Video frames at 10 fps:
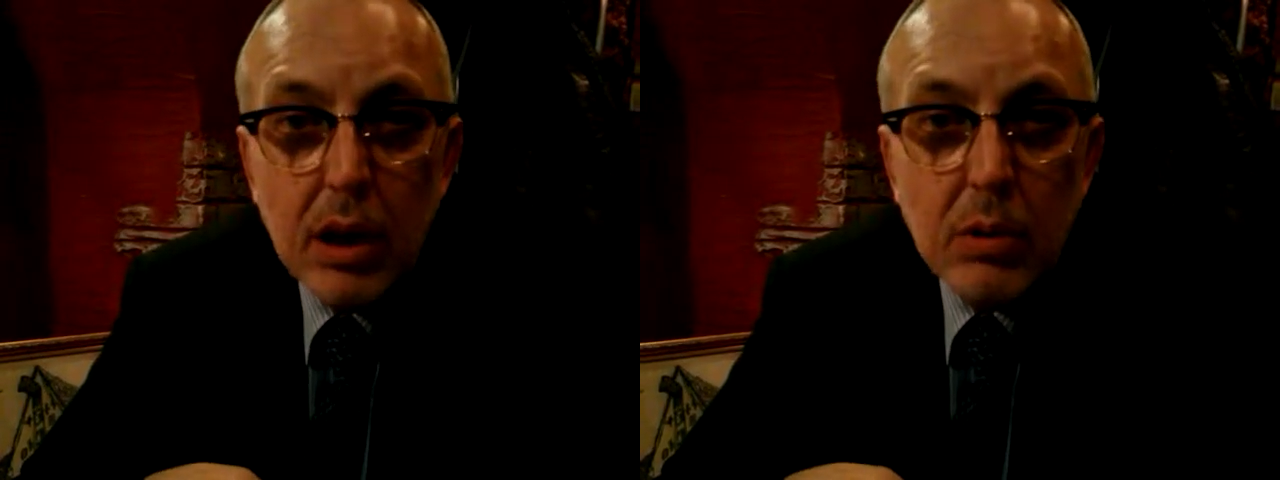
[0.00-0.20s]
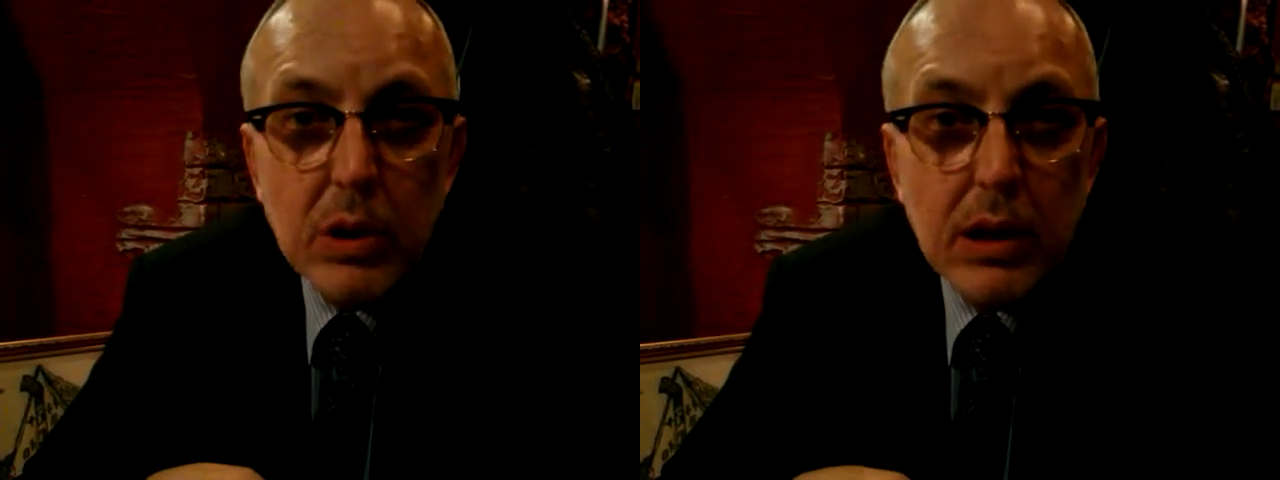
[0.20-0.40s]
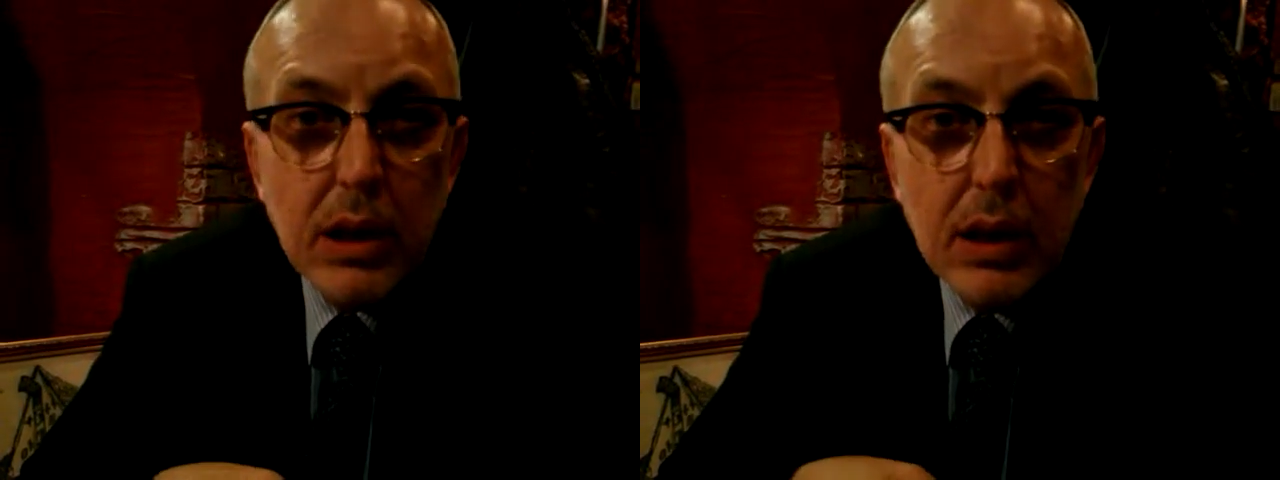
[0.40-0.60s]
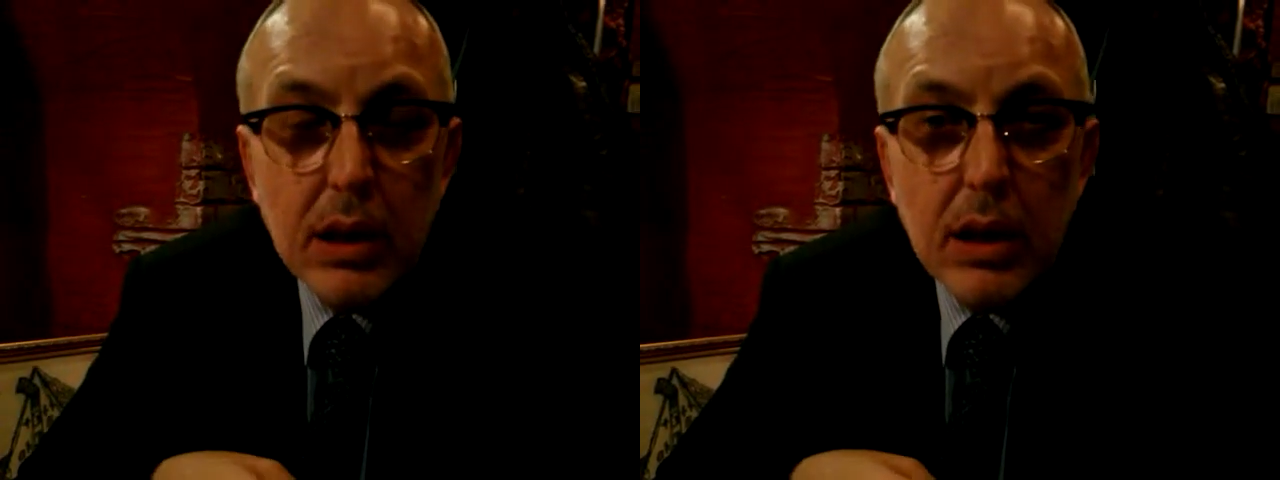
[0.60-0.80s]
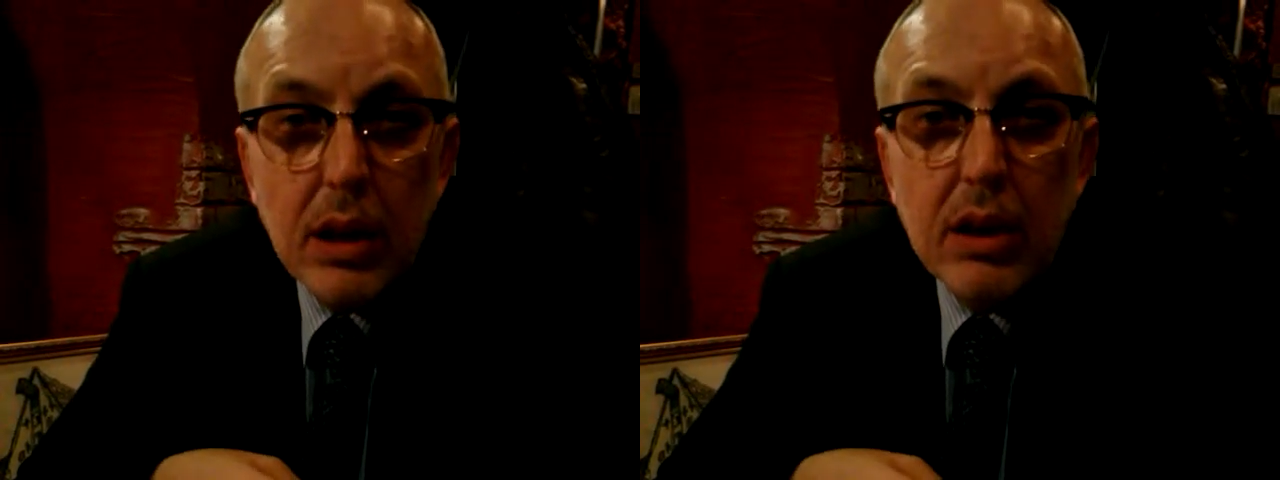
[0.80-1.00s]
I would say
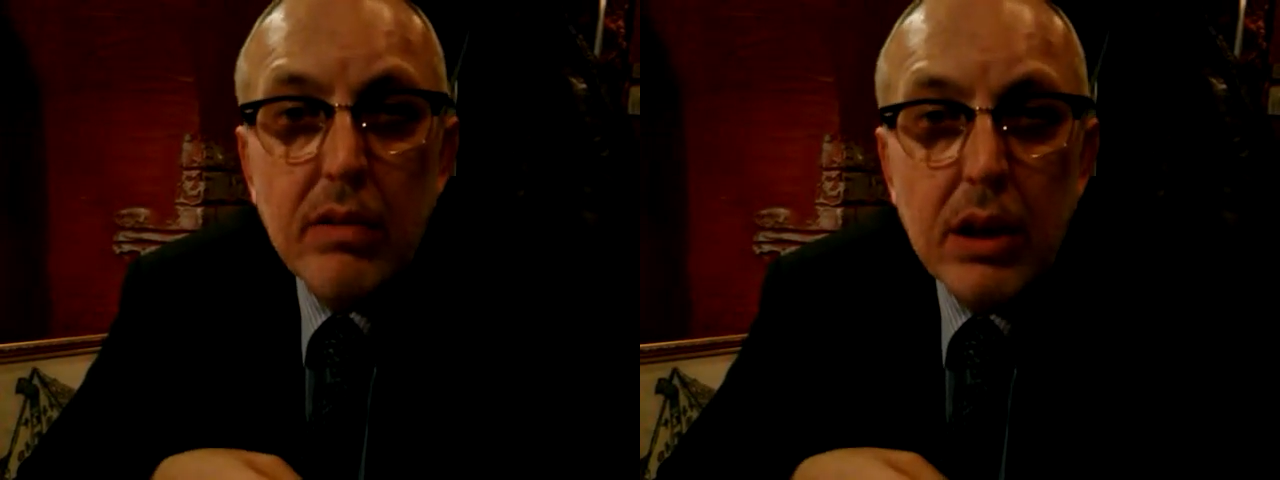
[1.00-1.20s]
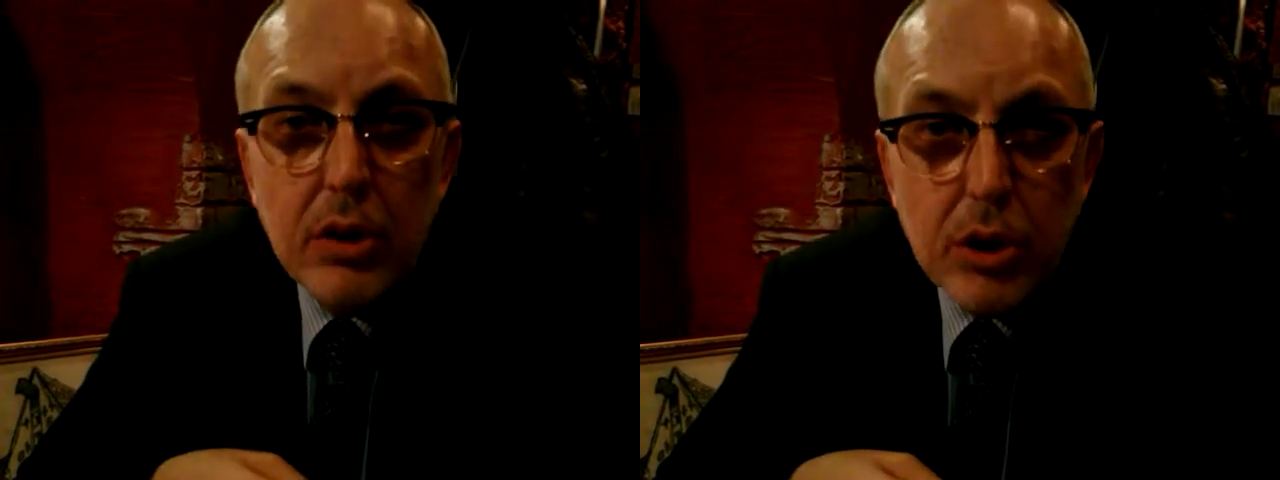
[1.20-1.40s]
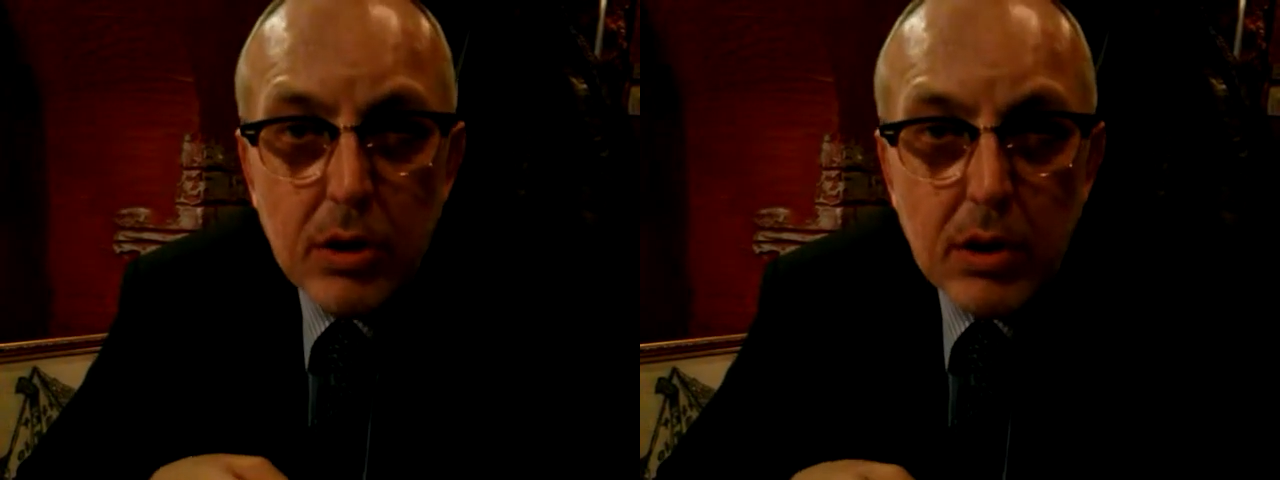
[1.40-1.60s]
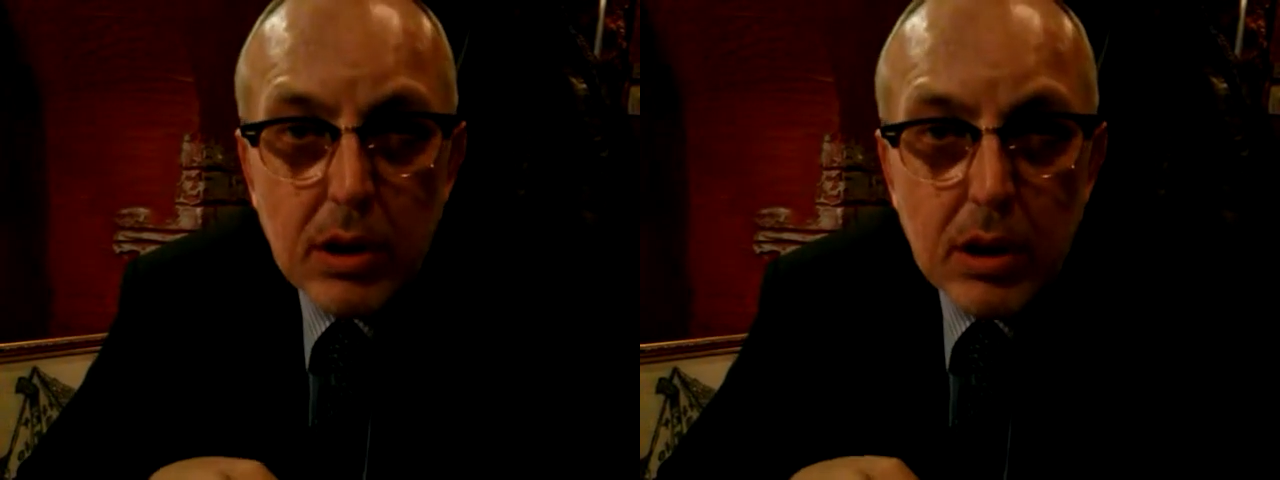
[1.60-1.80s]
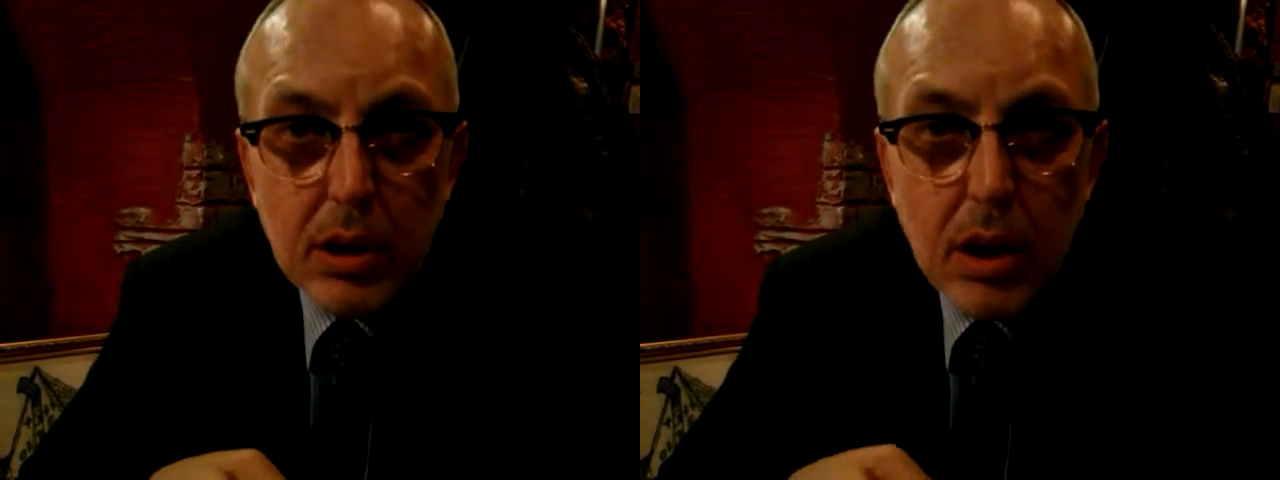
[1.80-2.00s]
adventures,